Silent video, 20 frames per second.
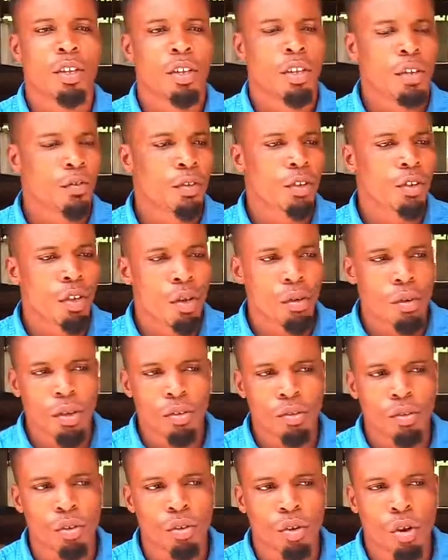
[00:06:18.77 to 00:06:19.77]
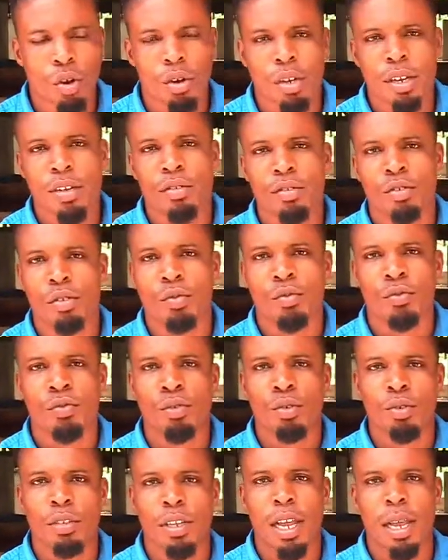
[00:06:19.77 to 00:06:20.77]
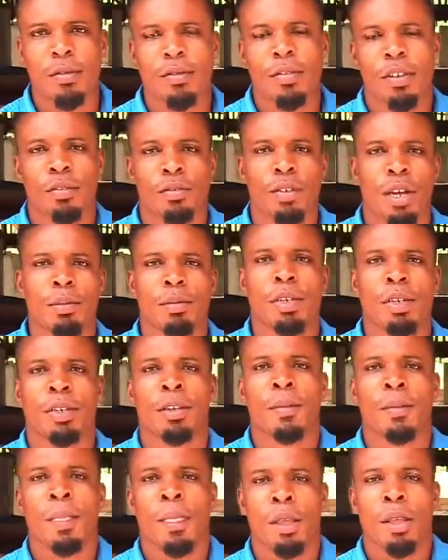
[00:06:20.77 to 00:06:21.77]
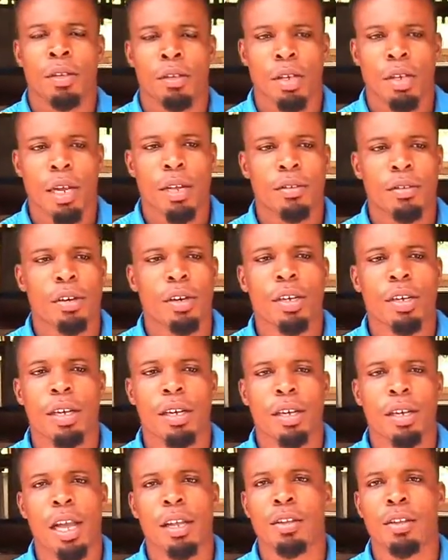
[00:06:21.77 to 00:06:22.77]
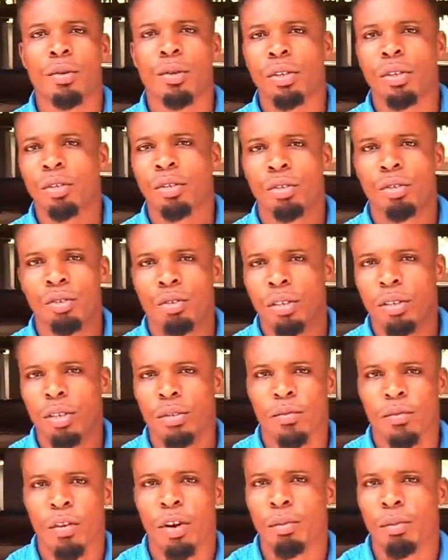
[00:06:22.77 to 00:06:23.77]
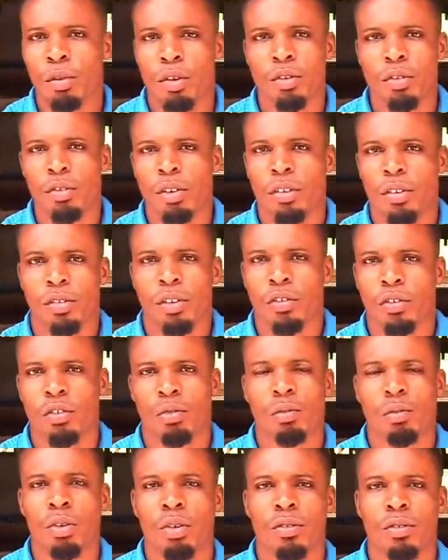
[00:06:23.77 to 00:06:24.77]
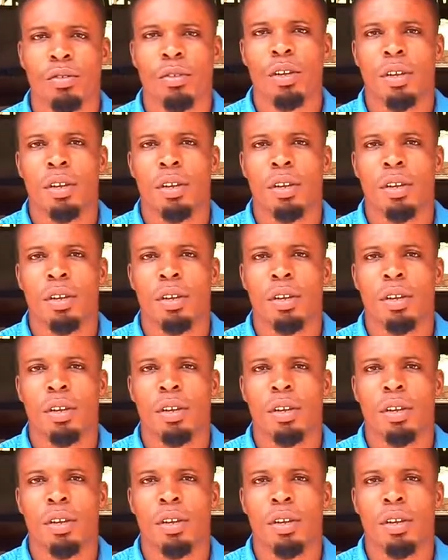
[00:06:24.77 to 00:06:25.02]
If you don't want to go into full-time fish farming, you can say, okay, I don't want to do the 4 months or 6 months